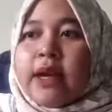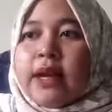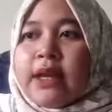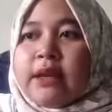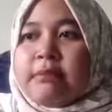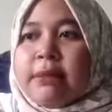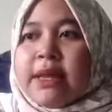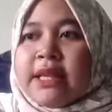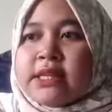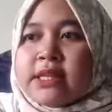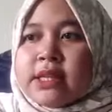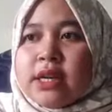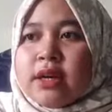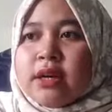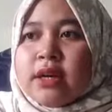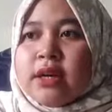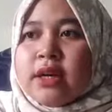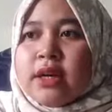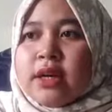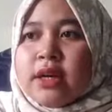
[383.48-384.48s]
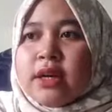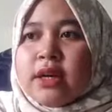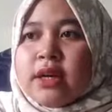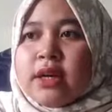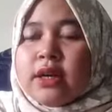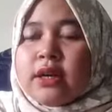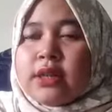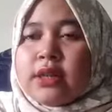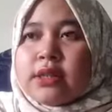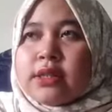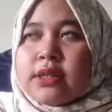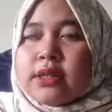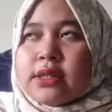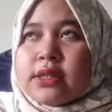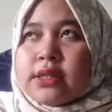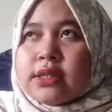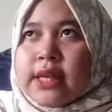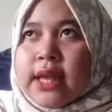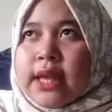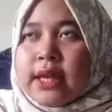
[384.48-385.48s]
And Manser
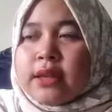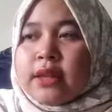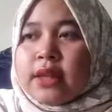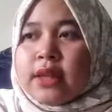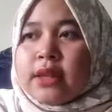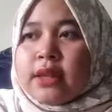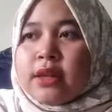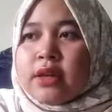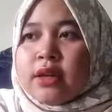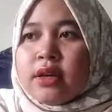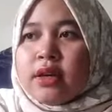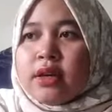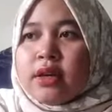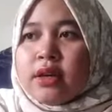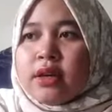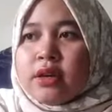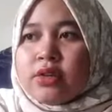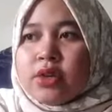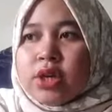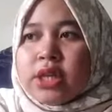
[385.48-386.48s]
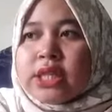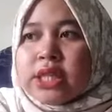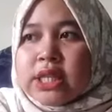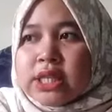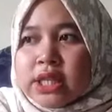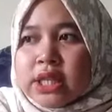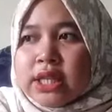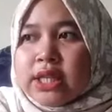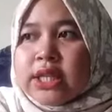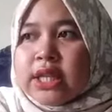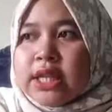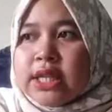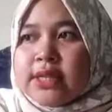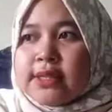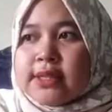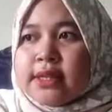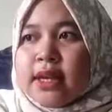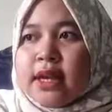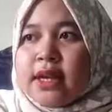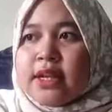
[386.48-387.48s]
said that translation
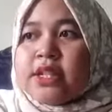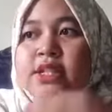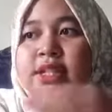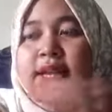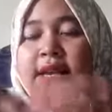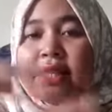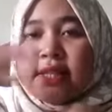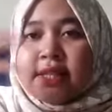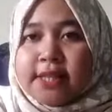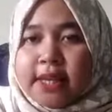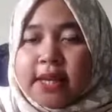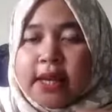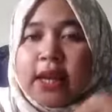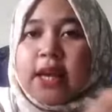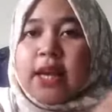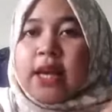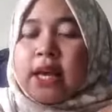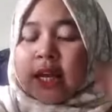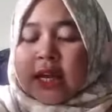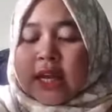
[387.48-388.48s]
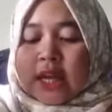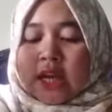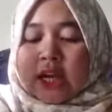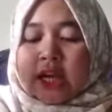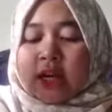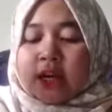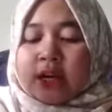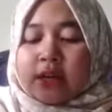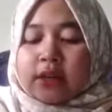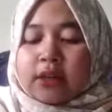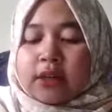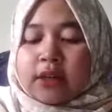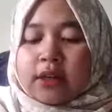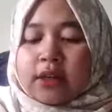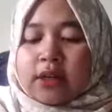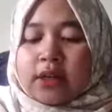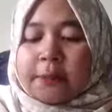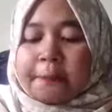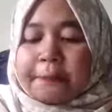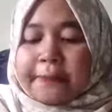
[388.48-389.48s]
is changing.
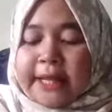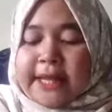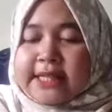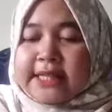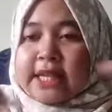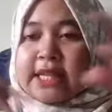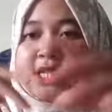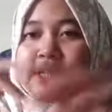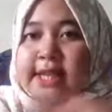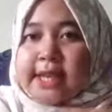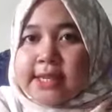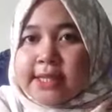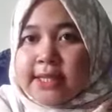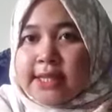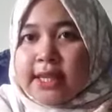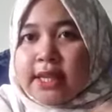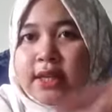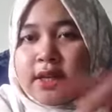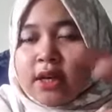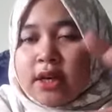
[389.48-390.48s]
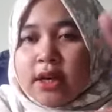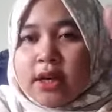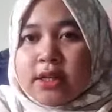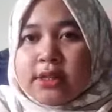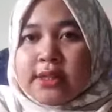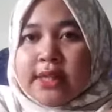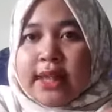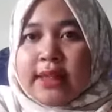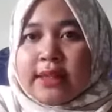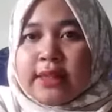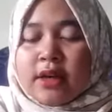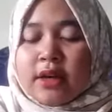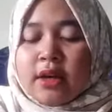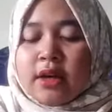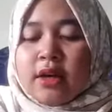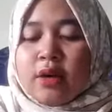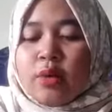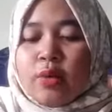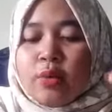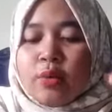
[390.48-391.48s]
Replace and changing
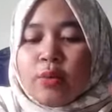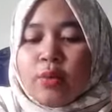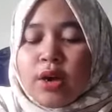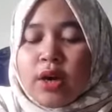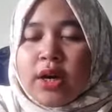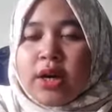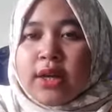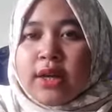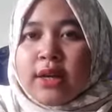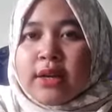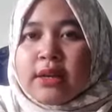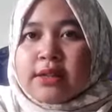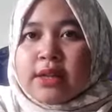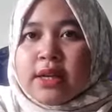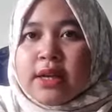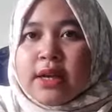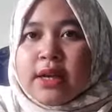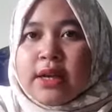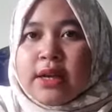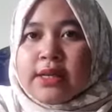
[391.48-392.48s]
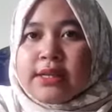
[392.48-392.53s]
word is